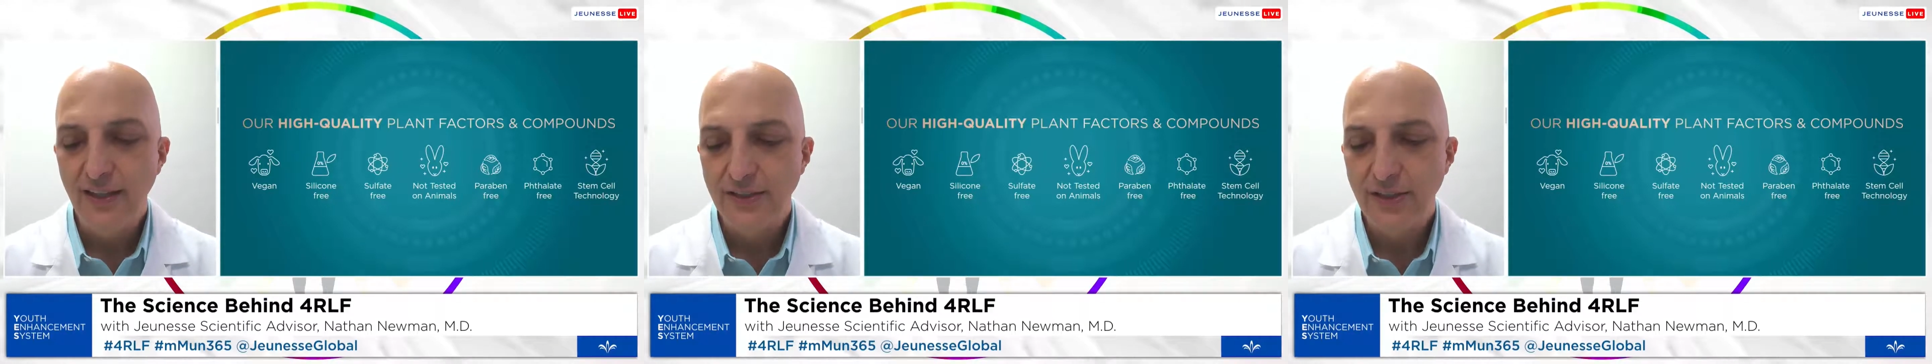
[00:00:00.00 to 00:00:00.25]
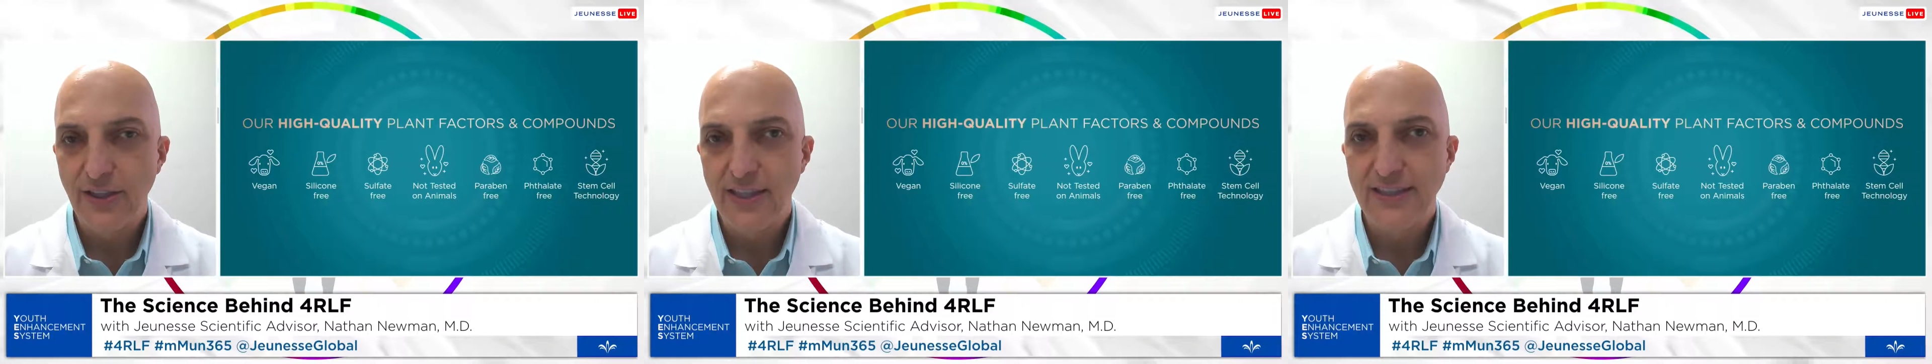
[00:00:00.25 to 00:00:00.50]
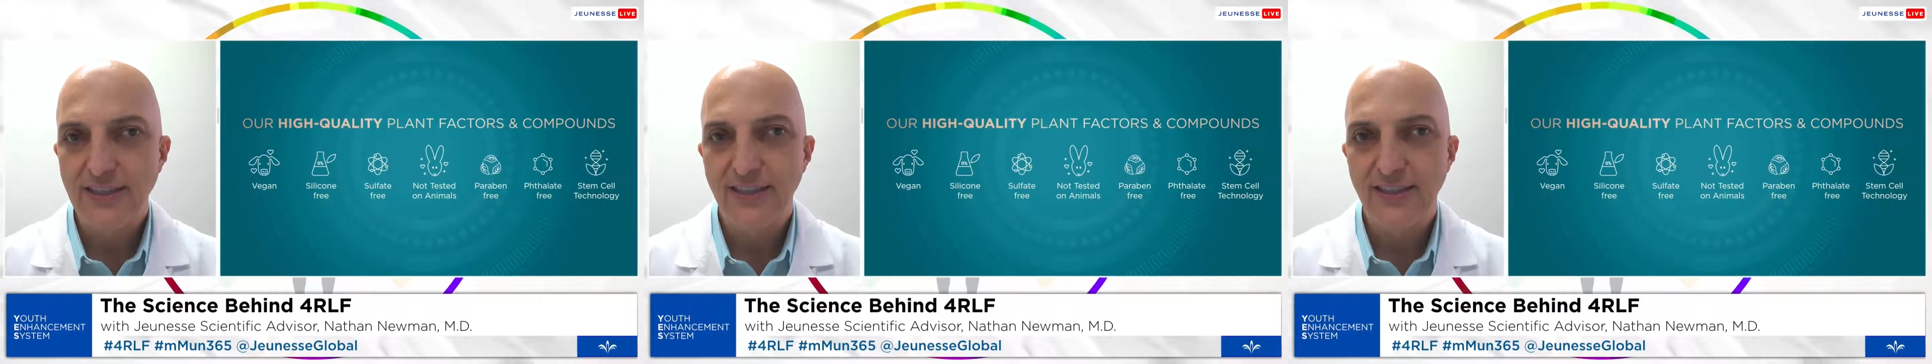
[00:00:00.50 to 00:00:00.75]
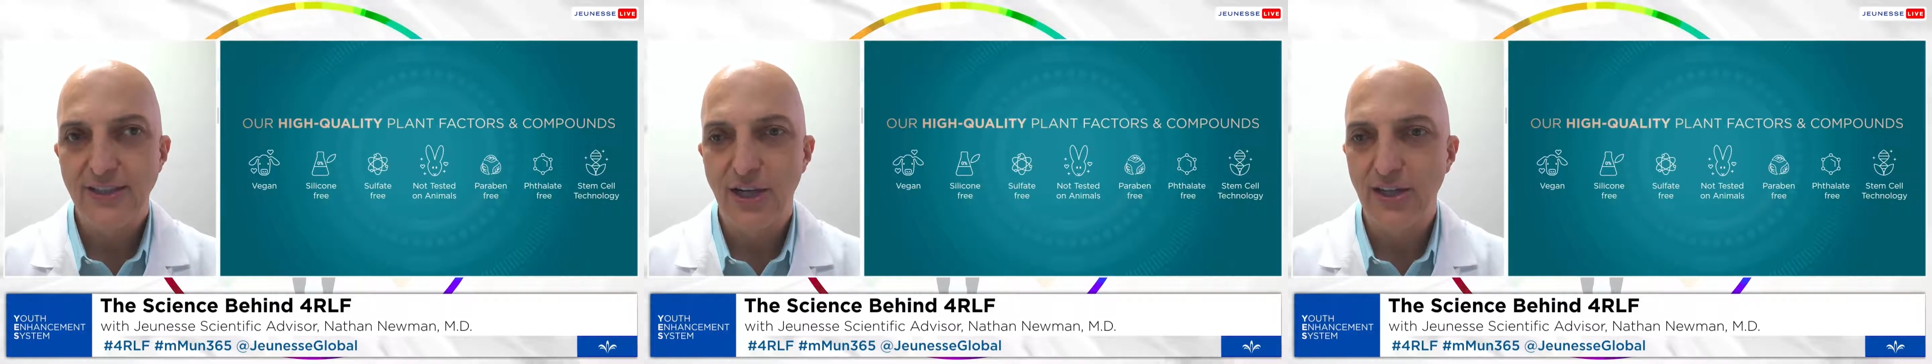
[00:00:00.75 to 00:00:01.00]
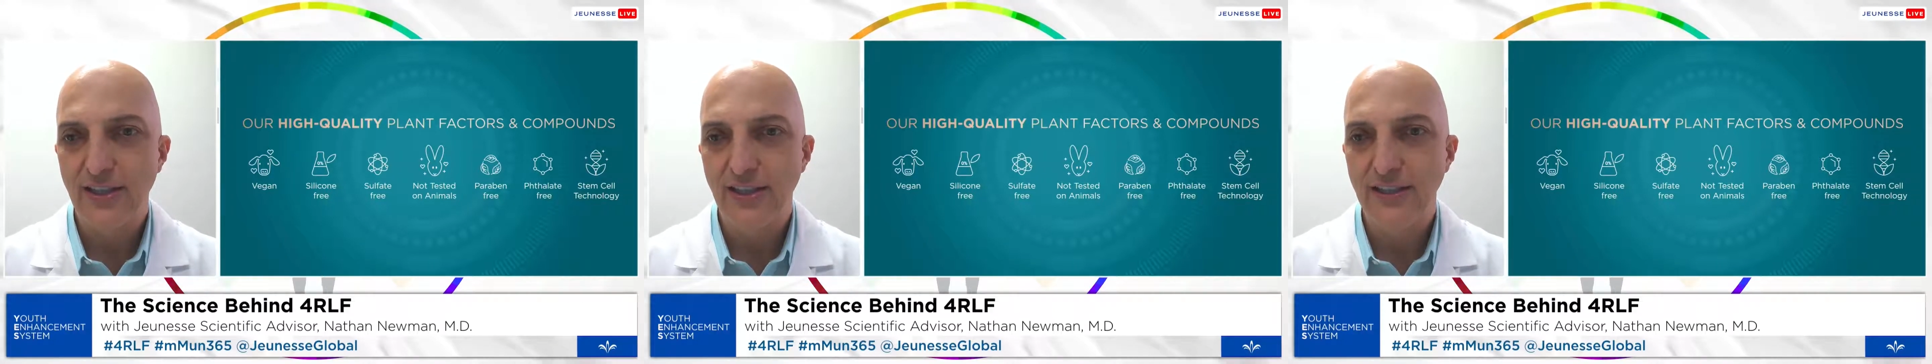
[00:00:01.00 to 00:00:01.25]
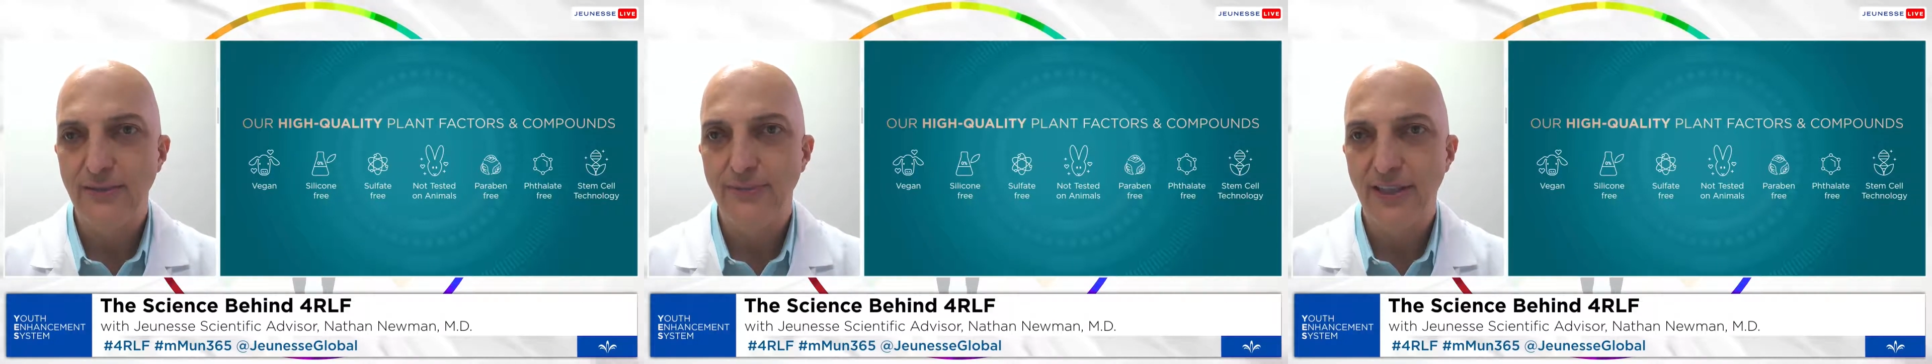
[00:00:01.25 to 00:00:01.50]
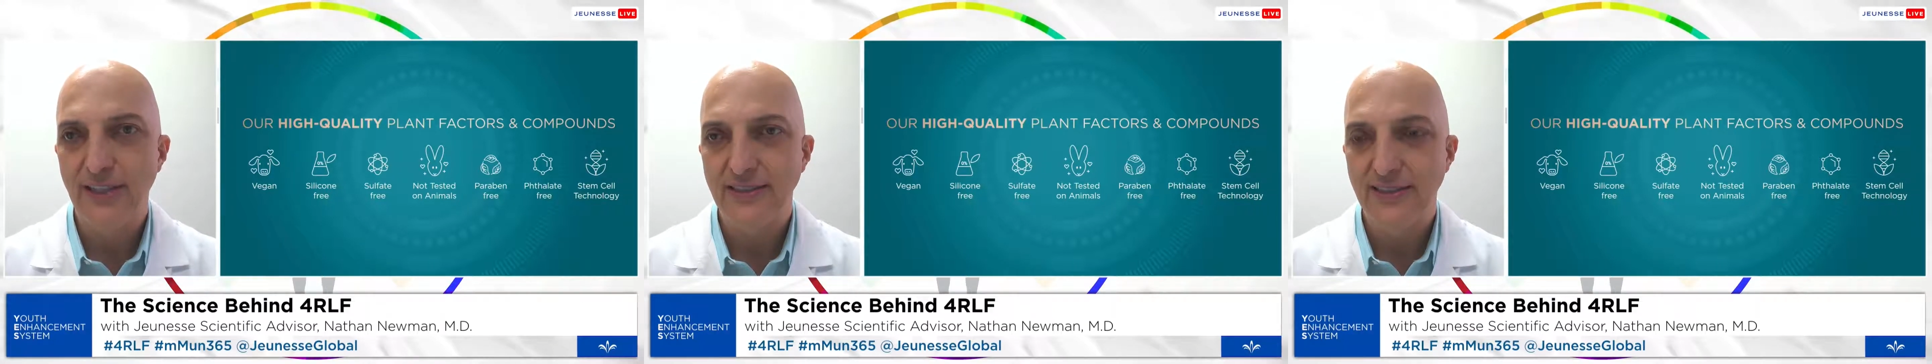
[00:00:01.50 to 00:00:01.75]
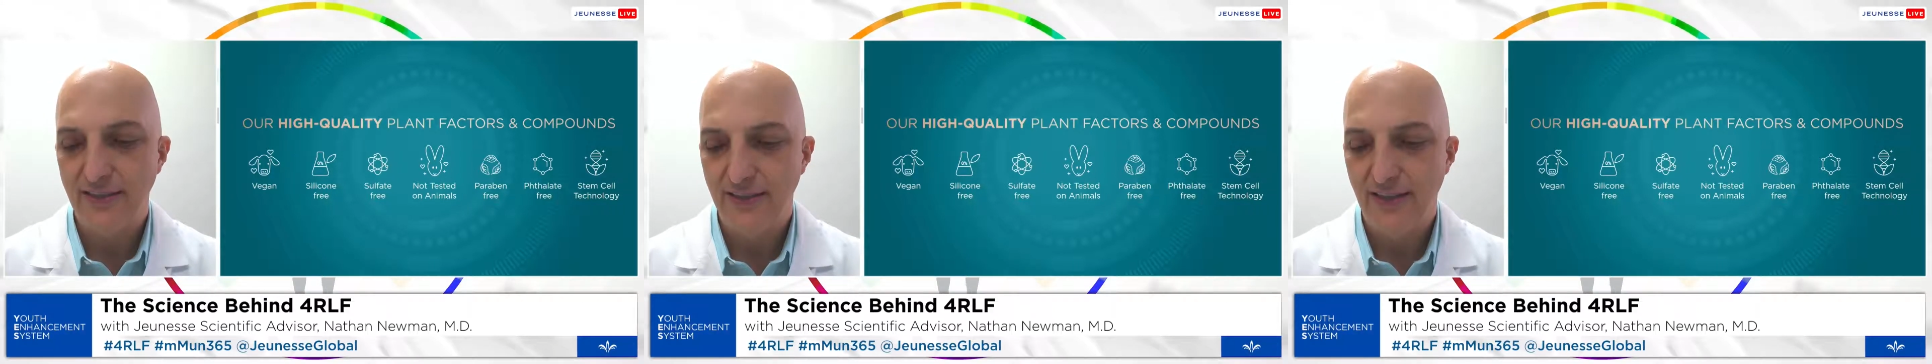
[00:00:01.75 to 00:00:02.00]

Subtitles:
So let's talk a little bit